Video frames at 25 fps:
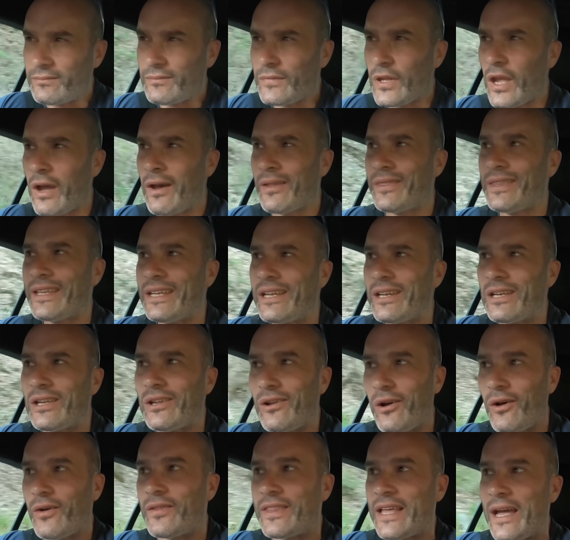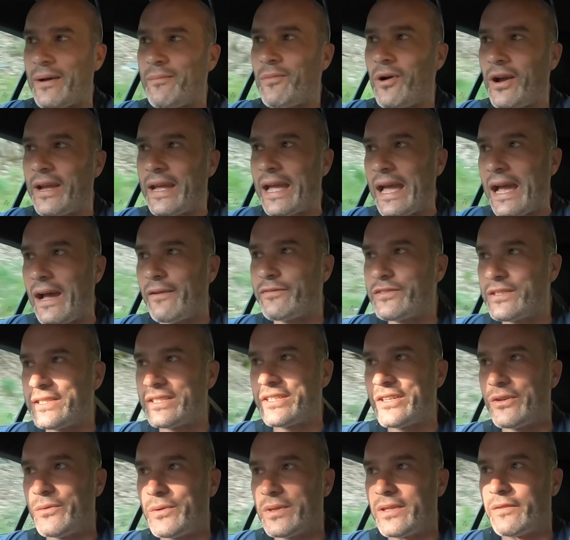I think a lot of that might have to
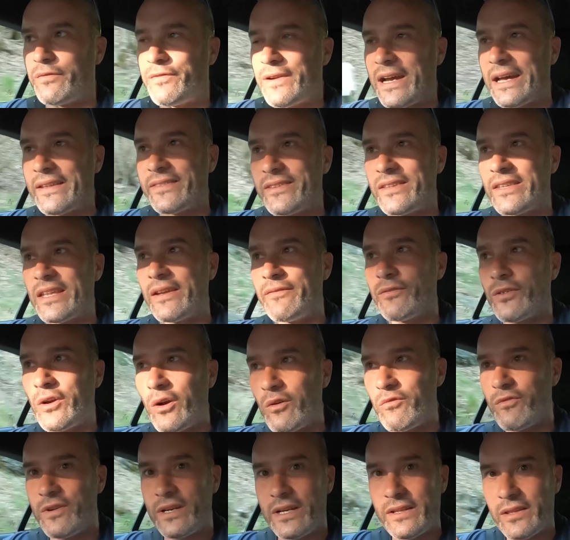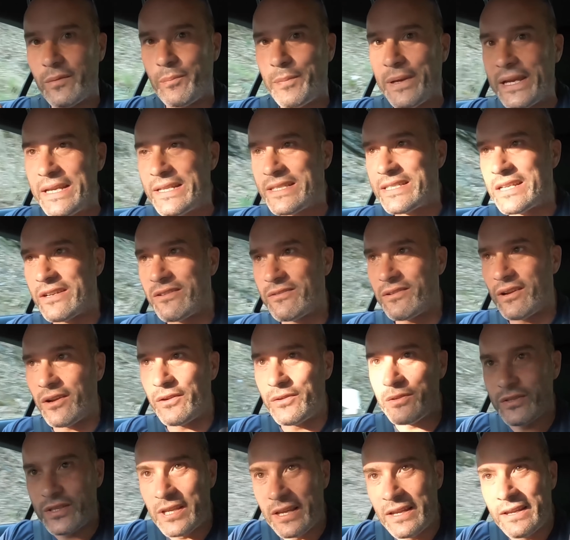do with the fact that they've got rid of the
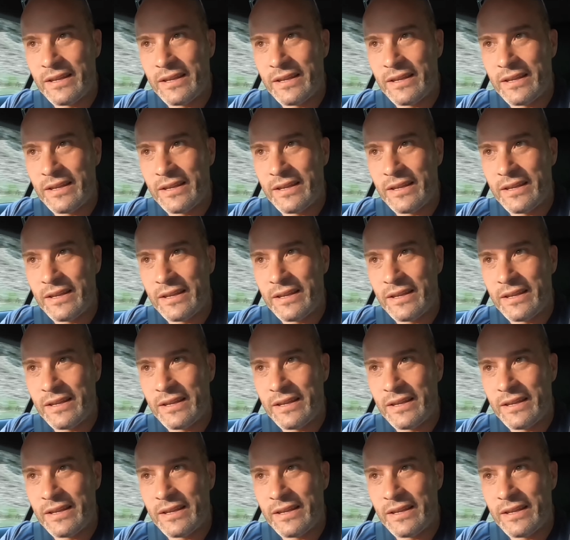P0s